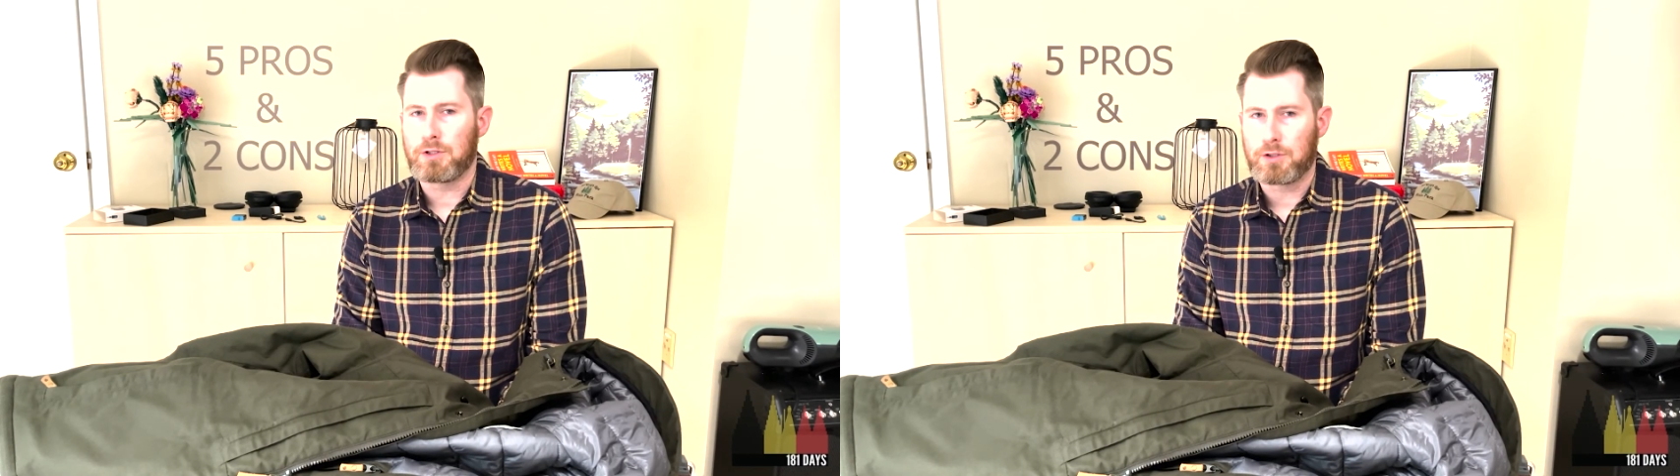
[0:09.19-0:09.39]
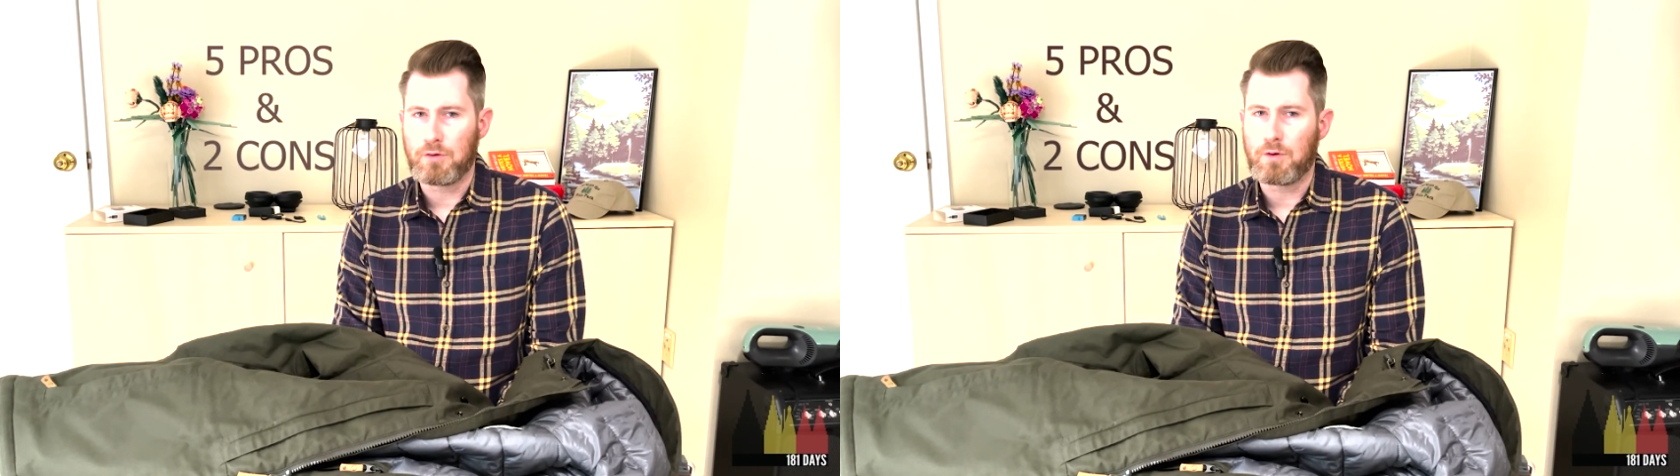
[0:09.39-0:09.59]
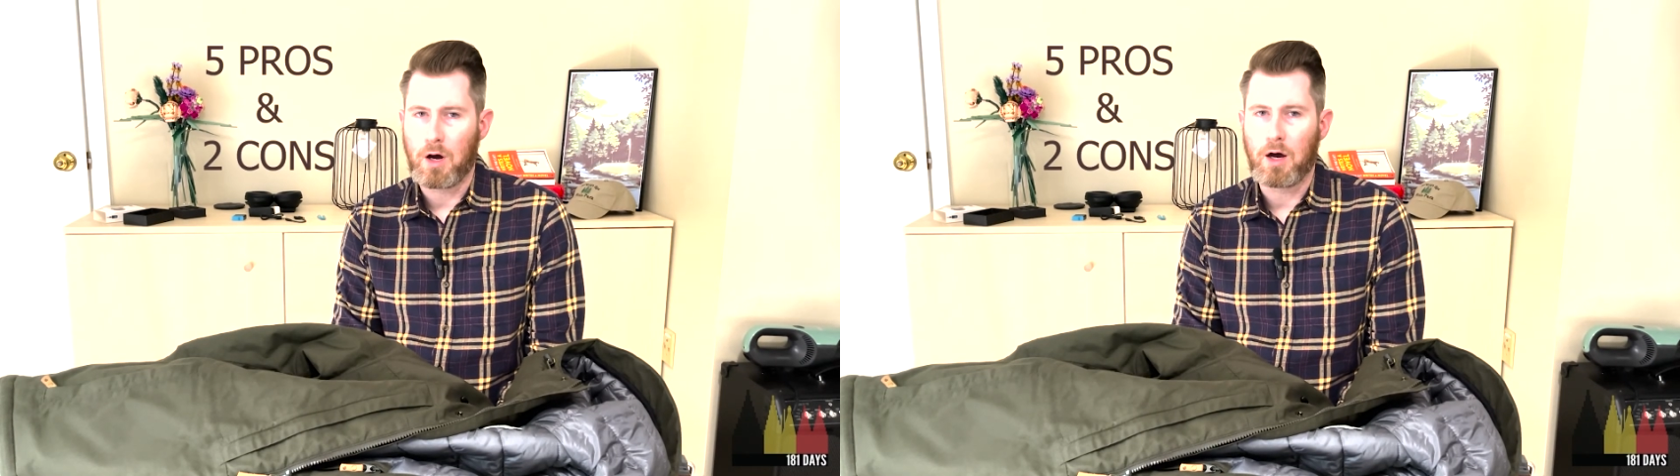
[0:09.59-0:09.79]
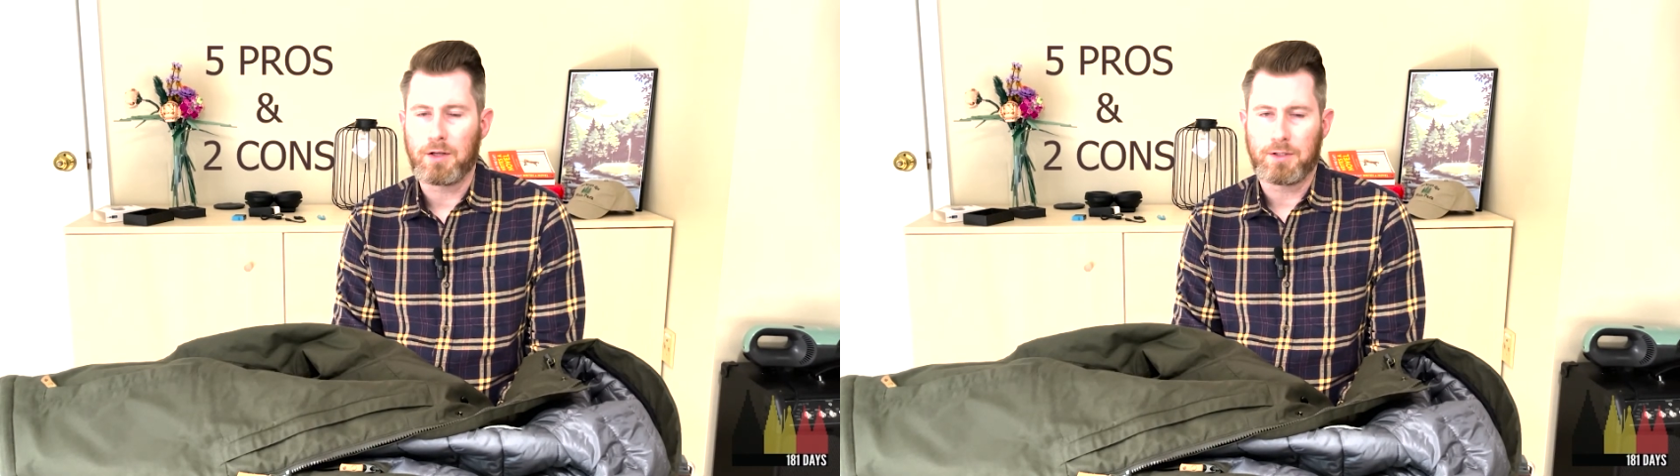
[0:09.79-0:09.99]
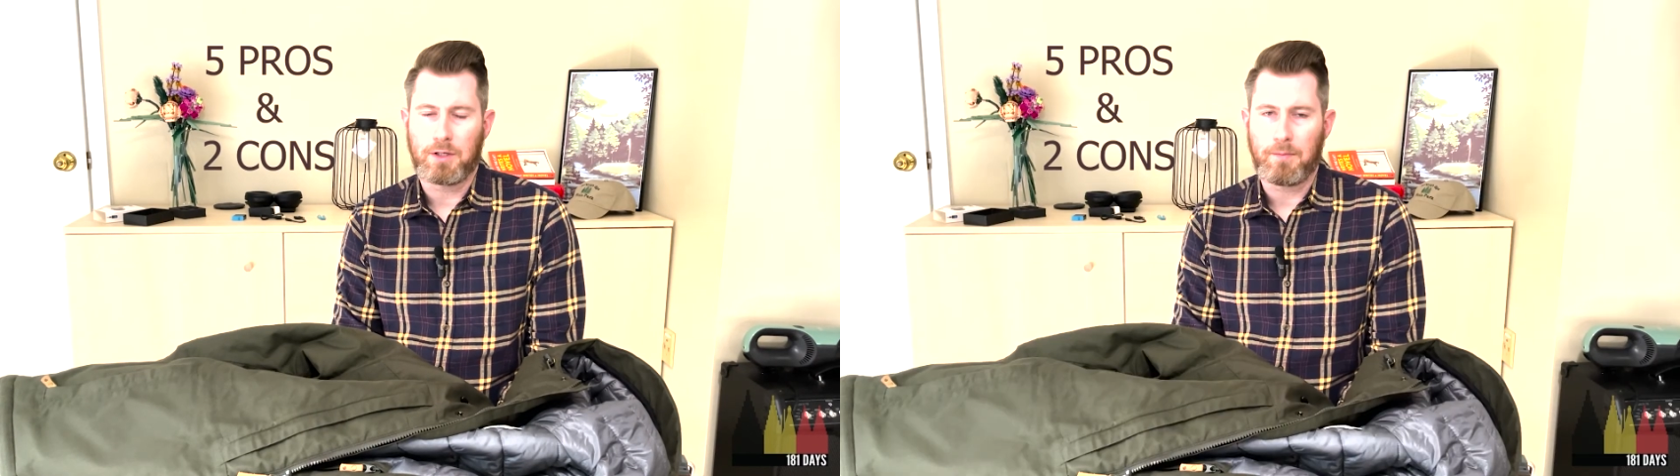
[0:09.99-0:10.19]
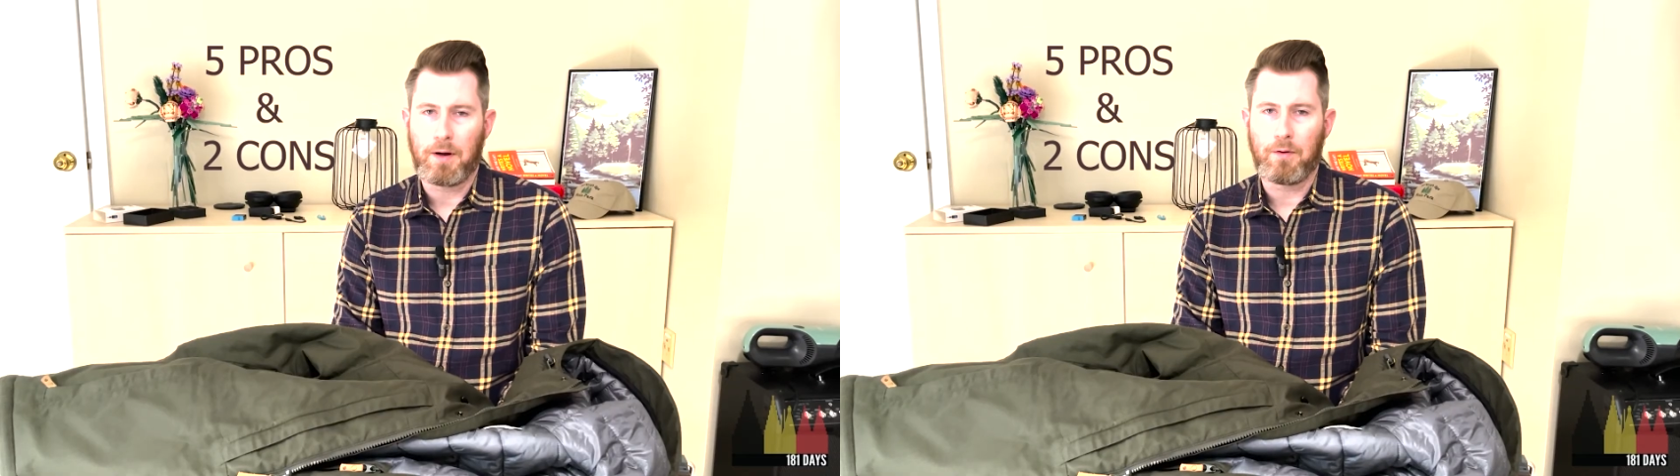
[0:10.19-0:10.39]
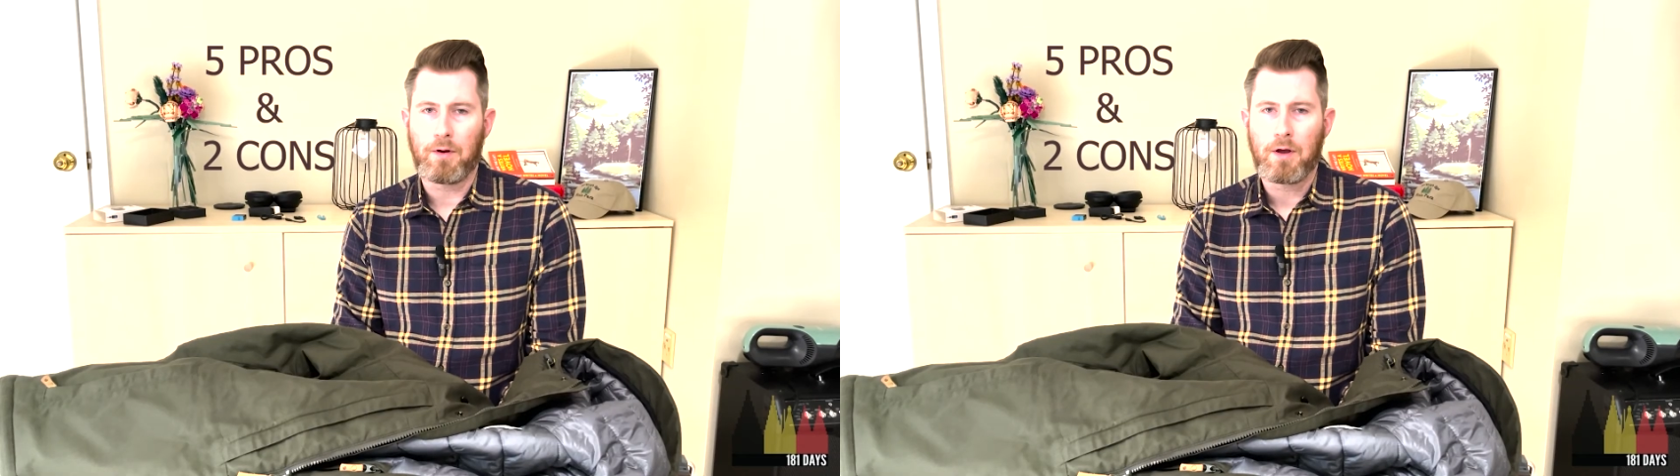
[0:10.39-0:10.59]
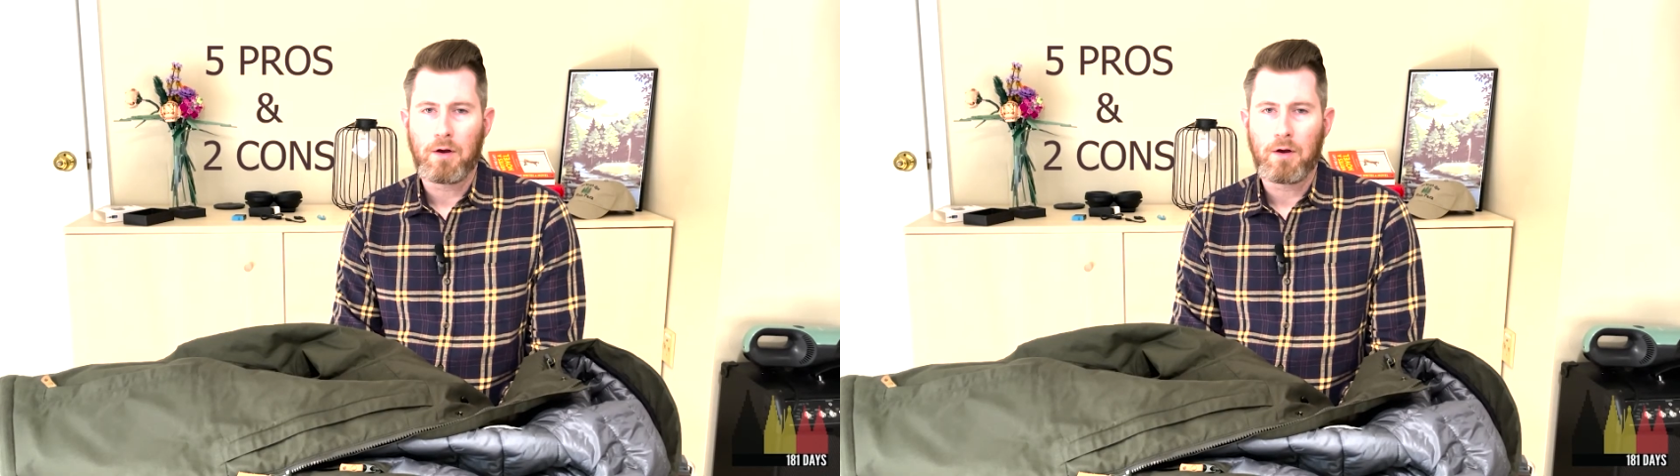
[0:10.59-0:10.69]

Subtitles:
and 2 cons about